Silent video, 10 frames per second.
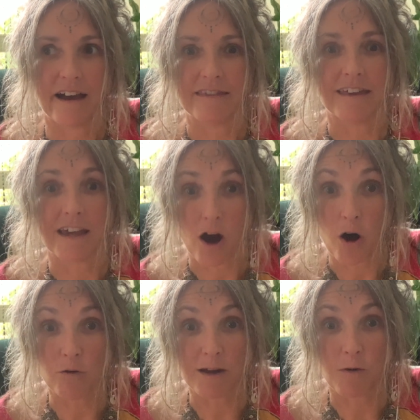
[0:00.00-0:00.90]
the
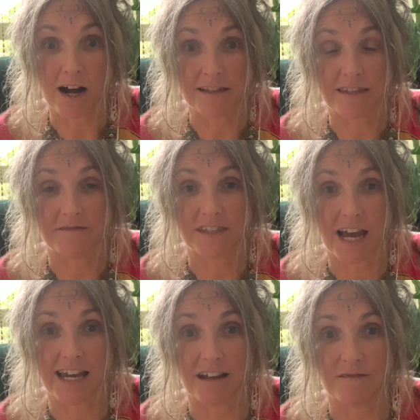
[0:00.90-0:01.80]
holy ones, have
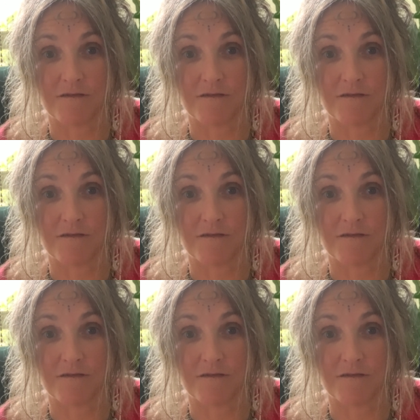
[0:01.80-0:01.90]
taken